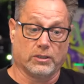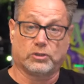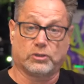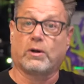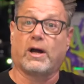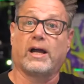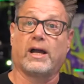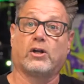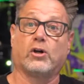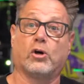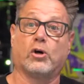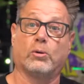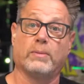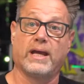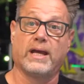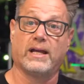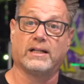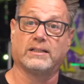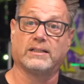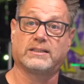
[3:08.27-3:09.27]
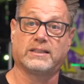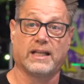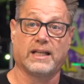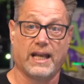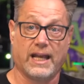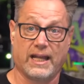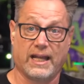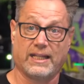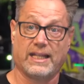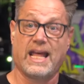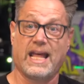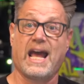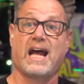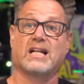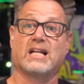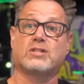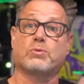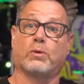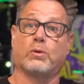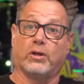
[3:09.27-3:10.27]
trichome heads, and
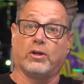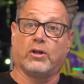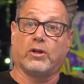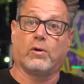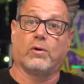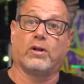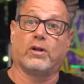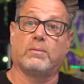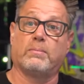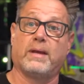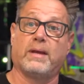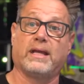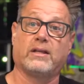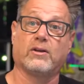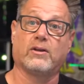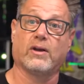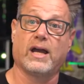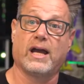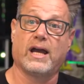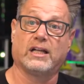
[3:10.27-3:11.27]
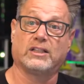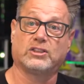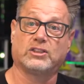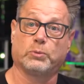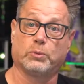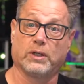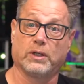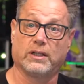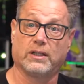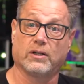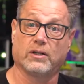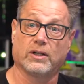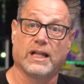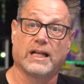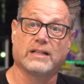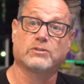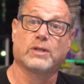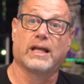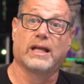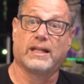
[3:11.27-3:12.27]
that's what you're going to make your hash with,
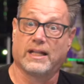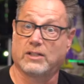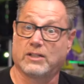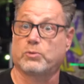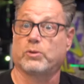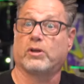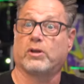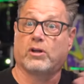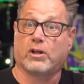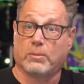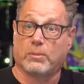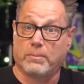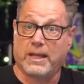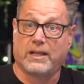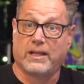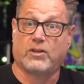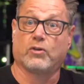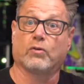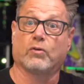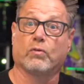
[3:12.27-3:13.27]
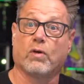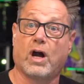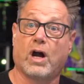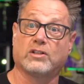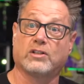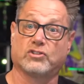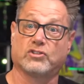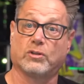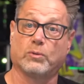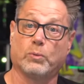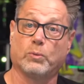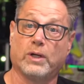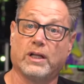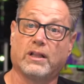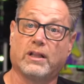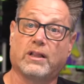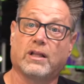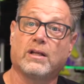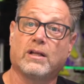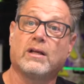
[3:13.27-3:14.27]
and that's what you're going to make your rosin
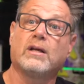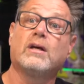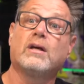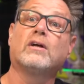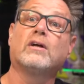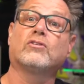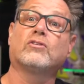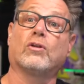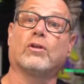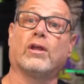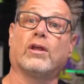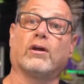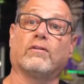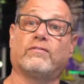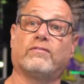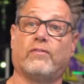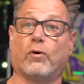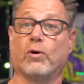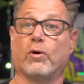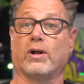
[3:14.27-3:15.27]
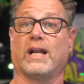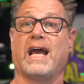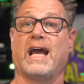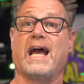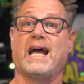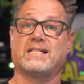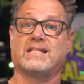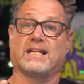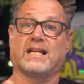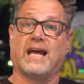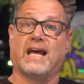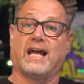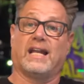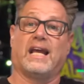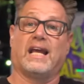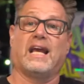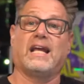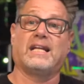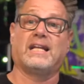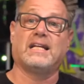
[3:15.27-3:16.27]
with. So therefore, it hasn't had
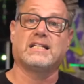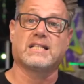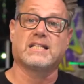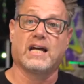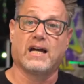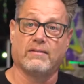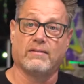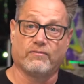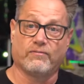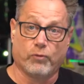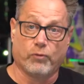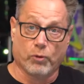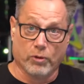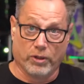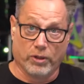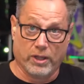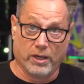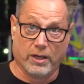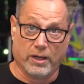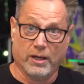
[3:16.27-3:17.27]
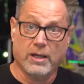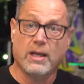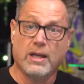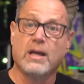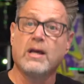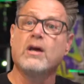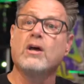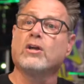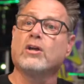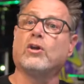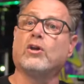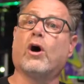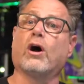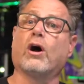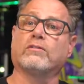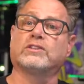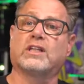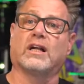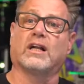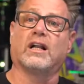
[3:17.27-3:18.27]
any time you
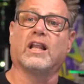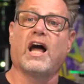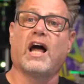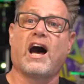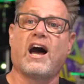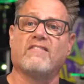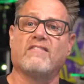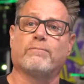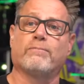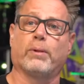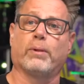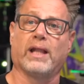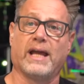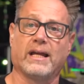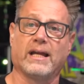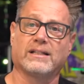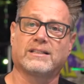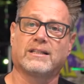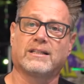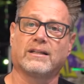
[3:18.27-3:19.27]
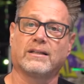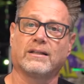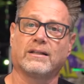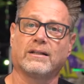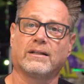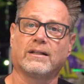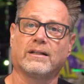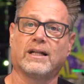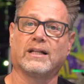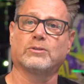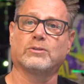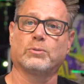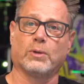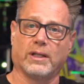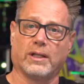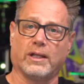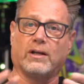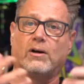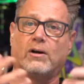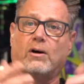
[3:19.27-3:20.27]
harvested a live plant. That's why
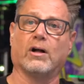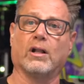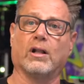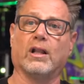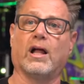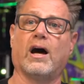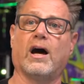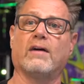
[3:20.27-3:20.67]
they call it live.